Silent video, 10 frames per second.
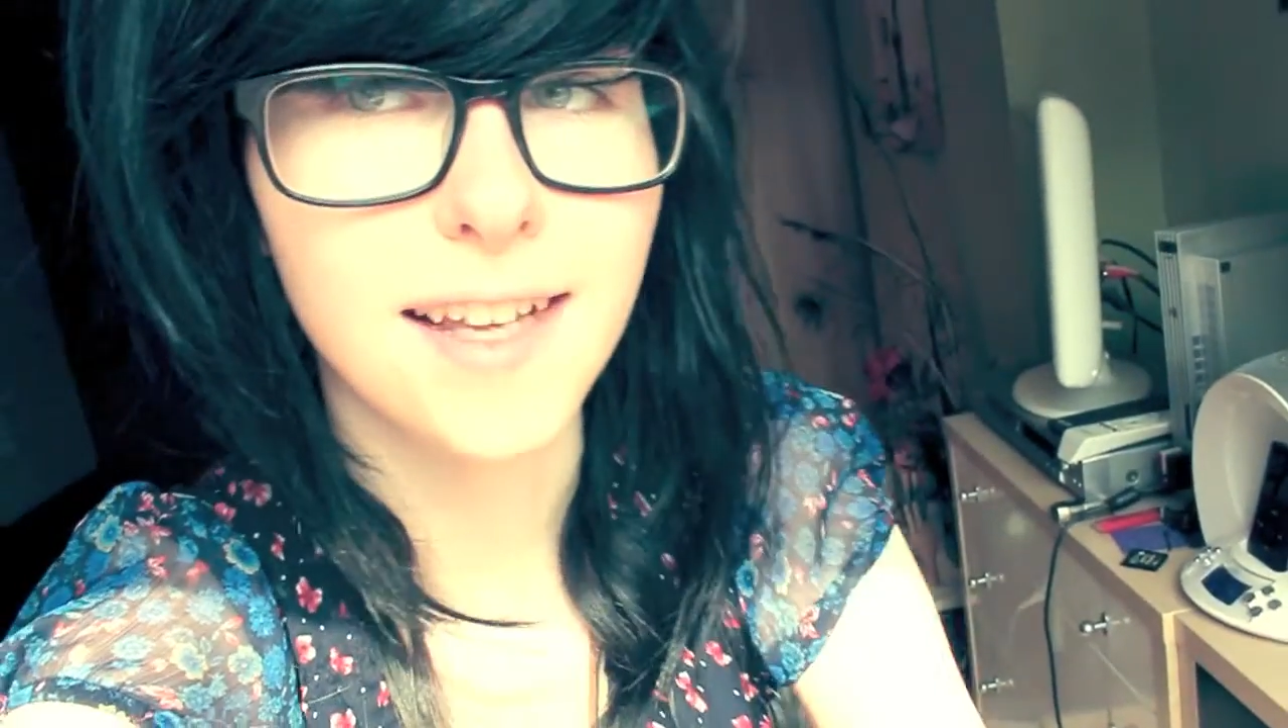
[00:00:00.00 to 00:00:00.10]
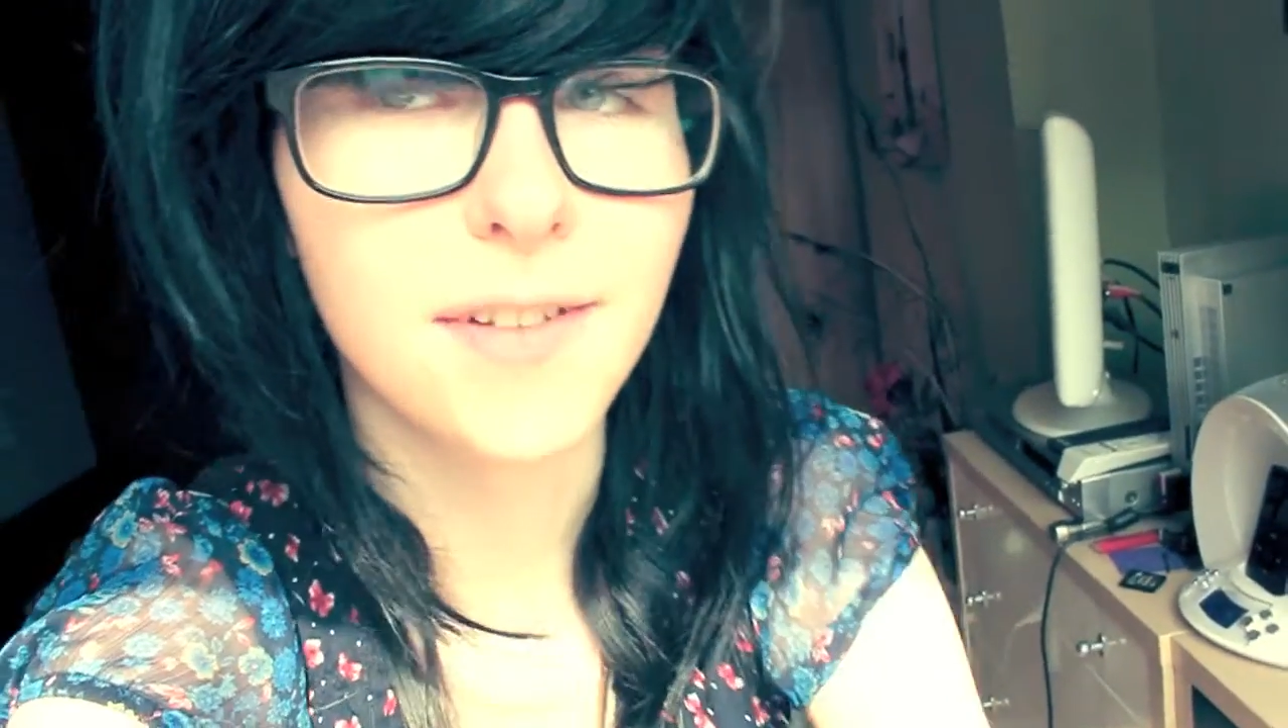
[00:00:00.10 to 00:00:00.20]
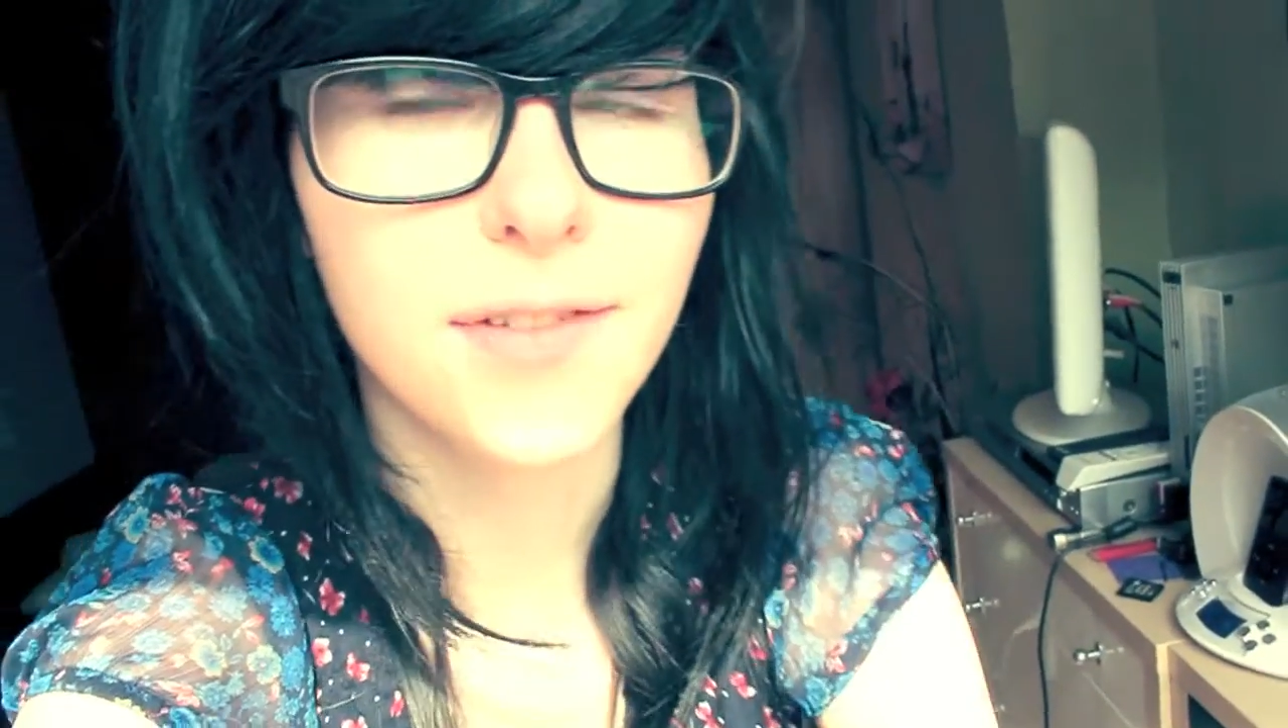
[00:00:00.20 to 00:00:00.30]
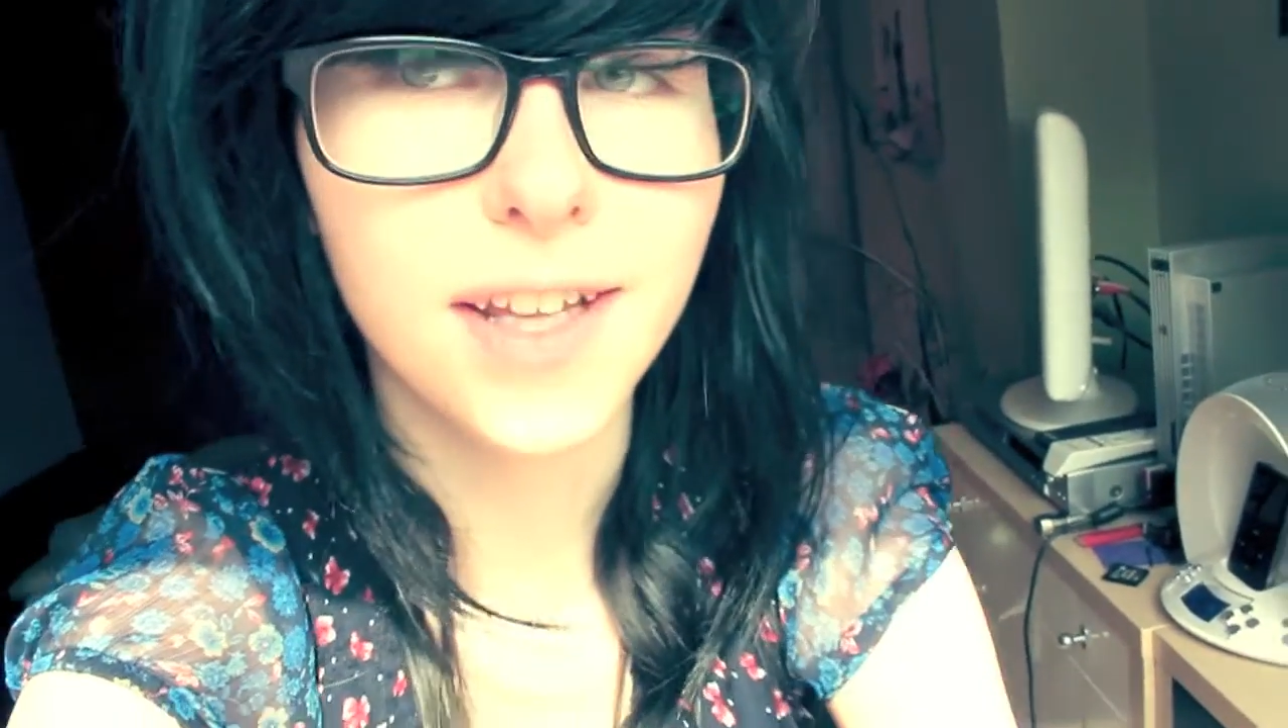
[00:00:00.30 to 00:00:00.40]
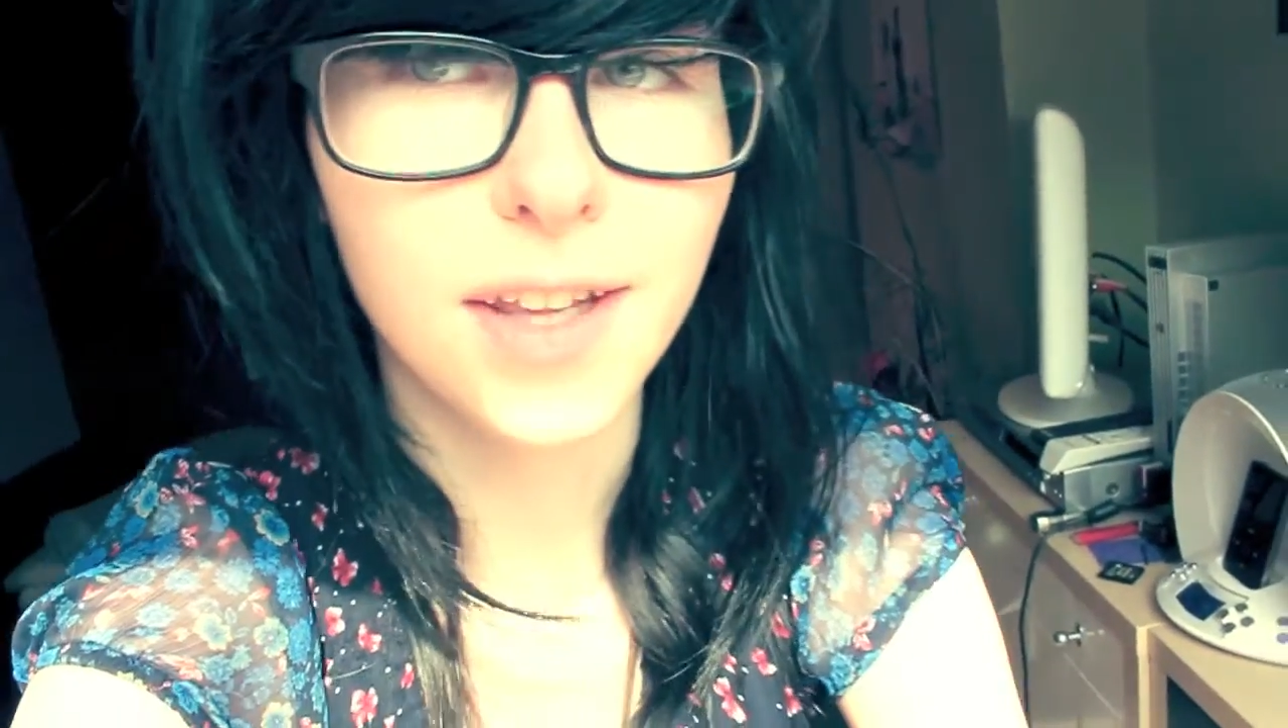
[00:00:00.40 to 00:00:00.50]

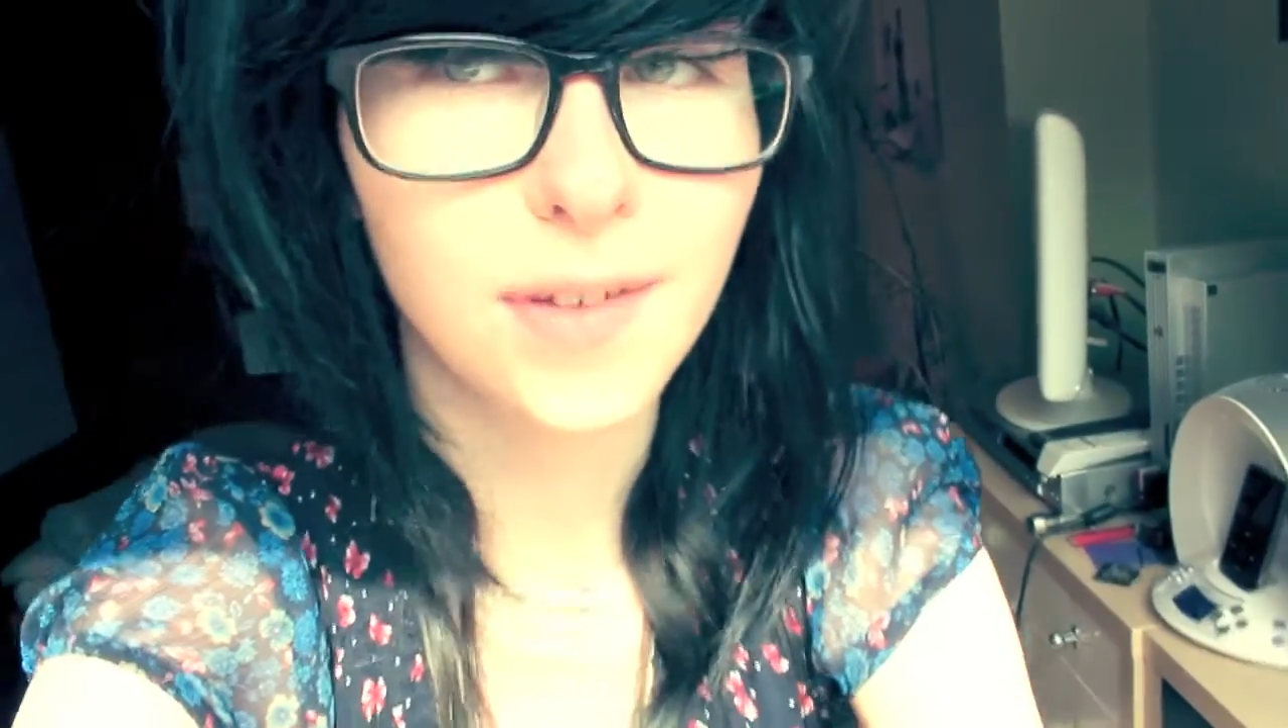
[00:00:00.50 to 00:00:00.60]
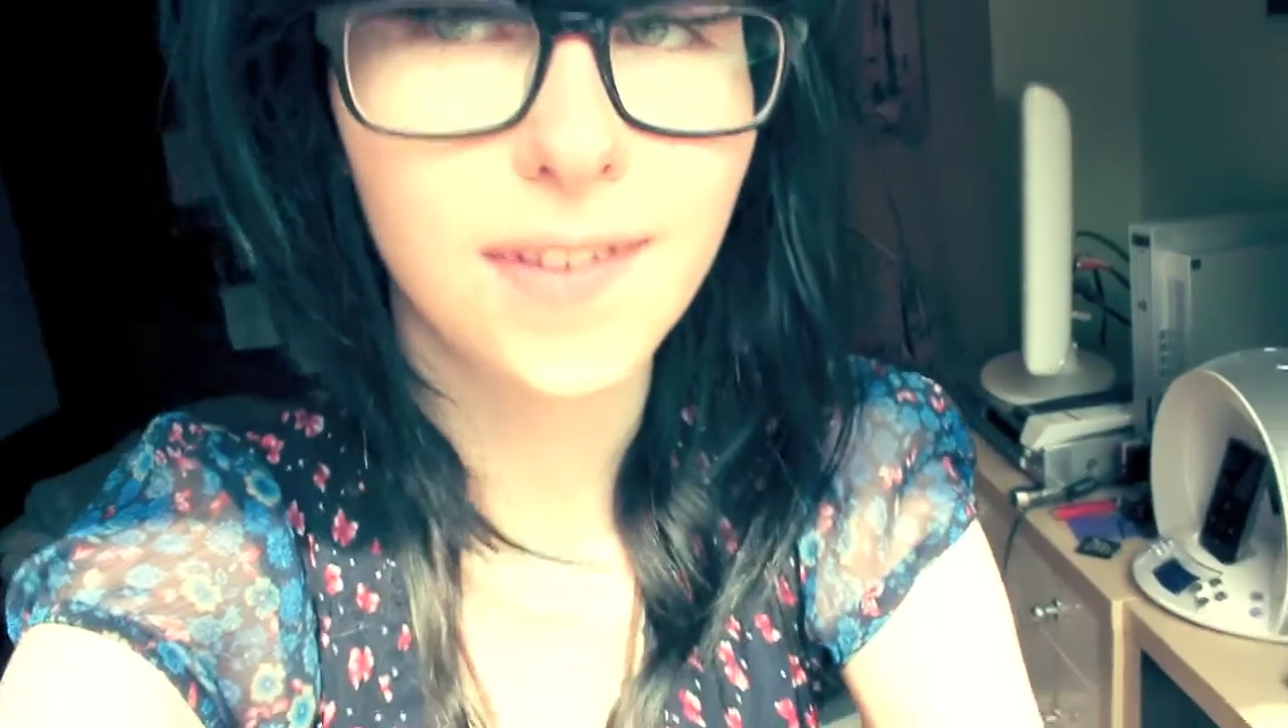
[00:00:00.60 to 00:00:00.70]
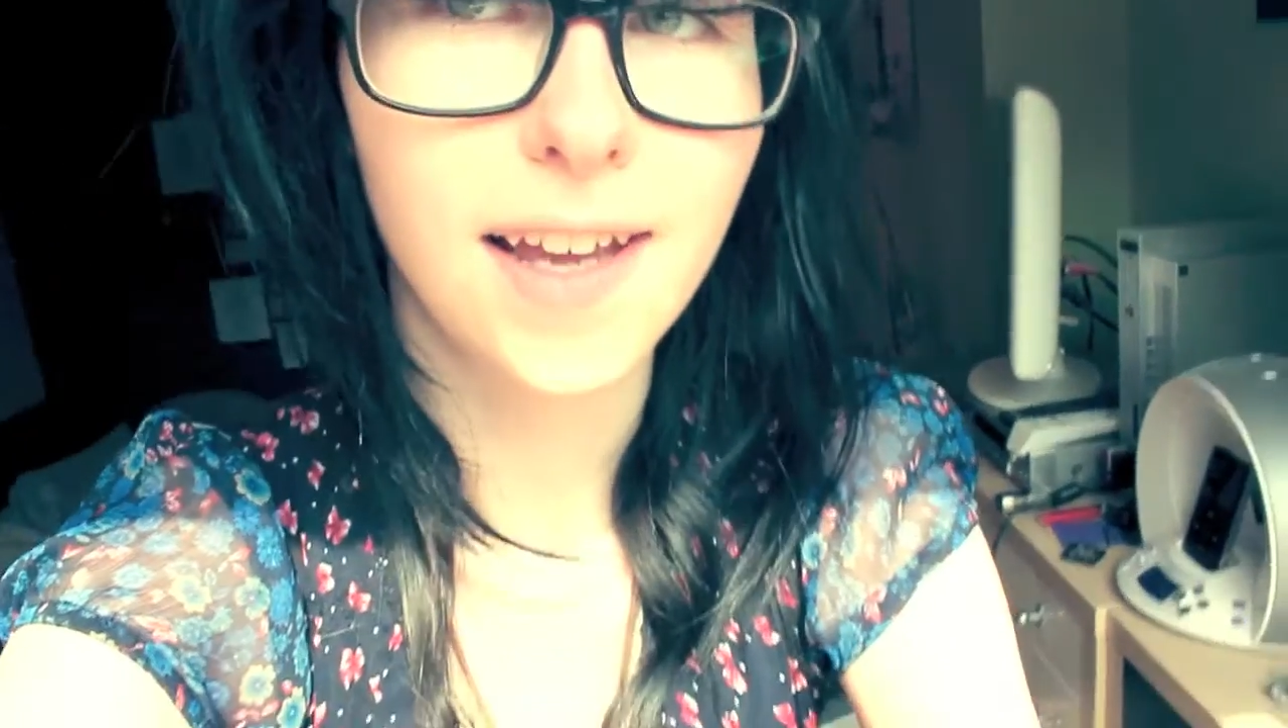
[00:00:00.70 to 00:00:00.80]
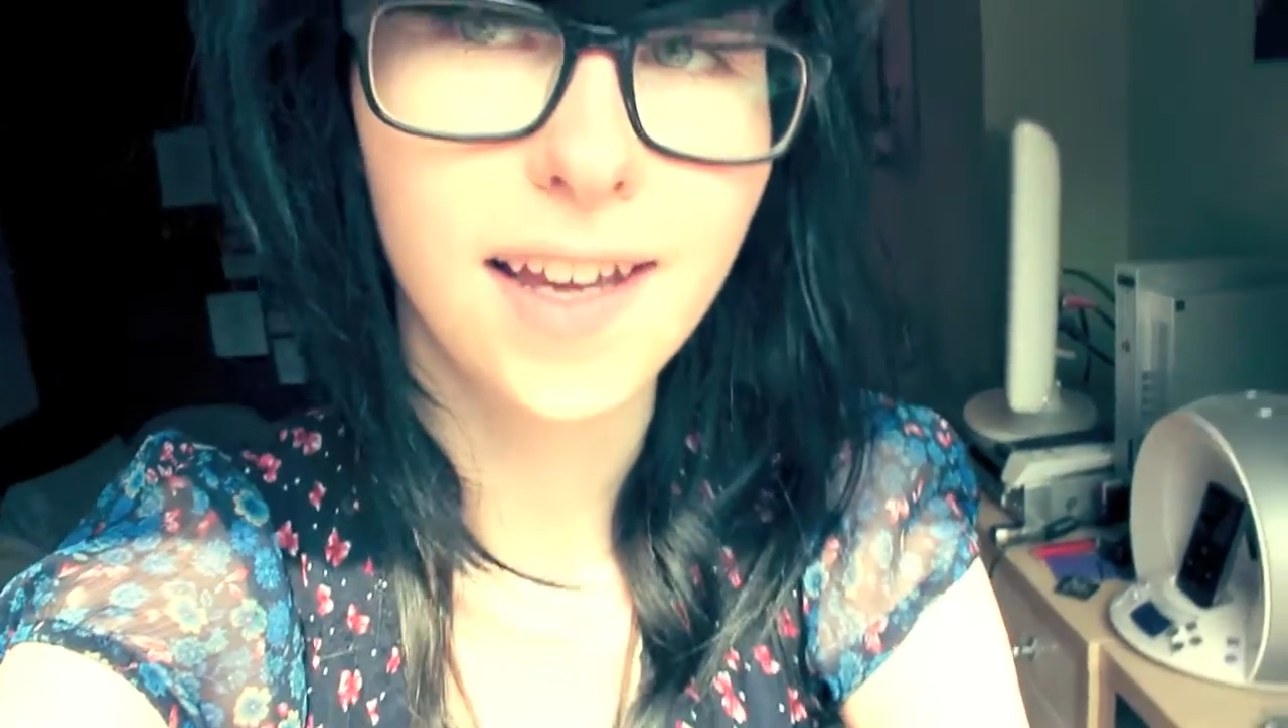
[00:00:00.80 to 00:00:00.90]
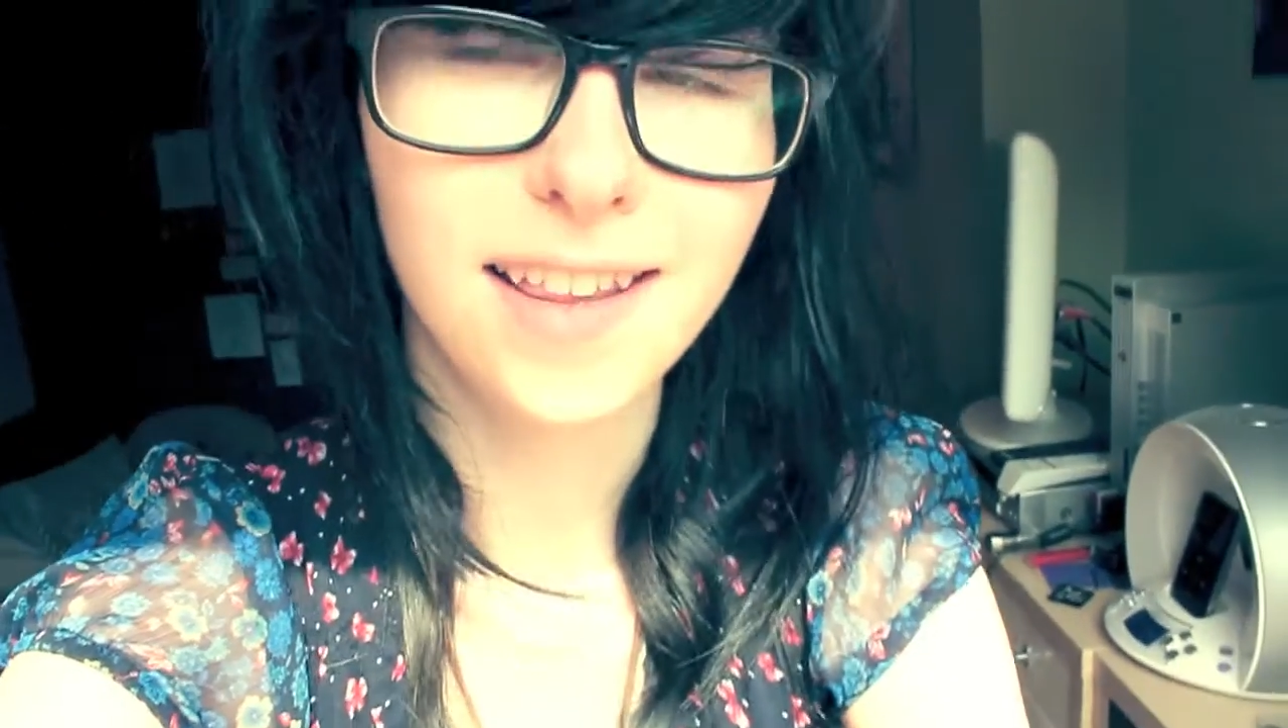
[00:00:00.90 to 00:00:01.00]
advert that
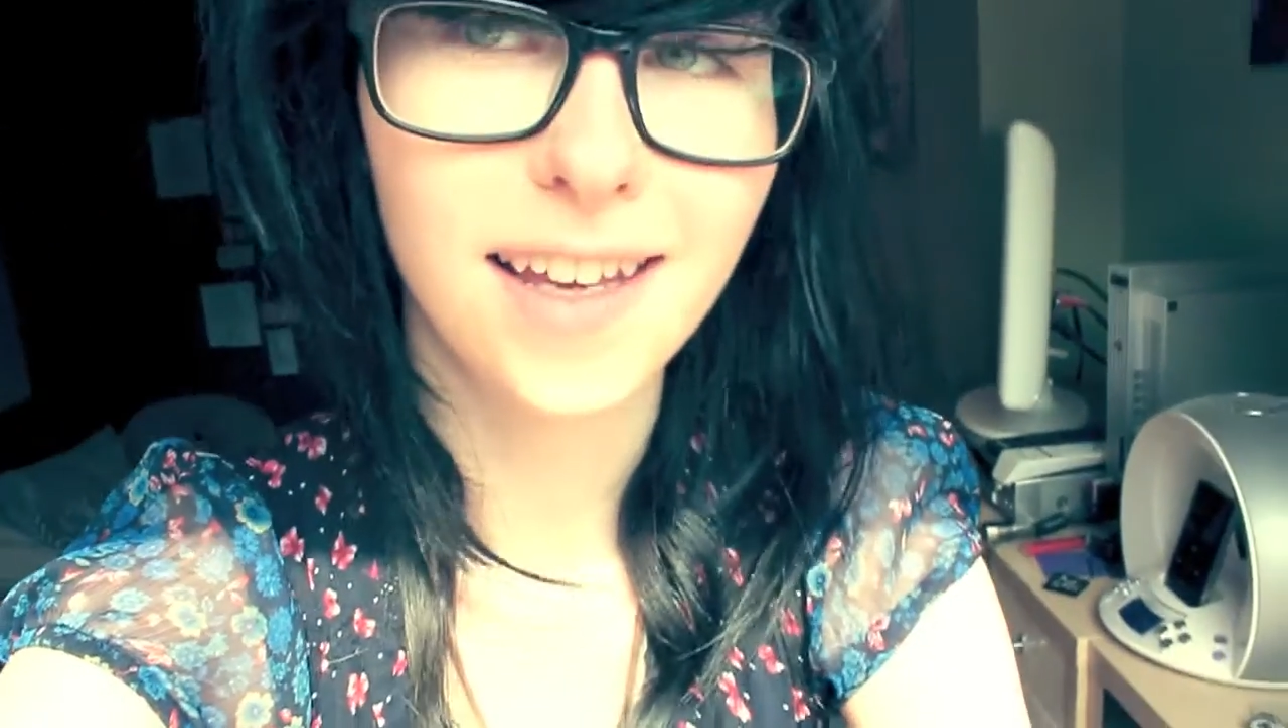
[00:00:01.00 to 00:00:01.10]
was like,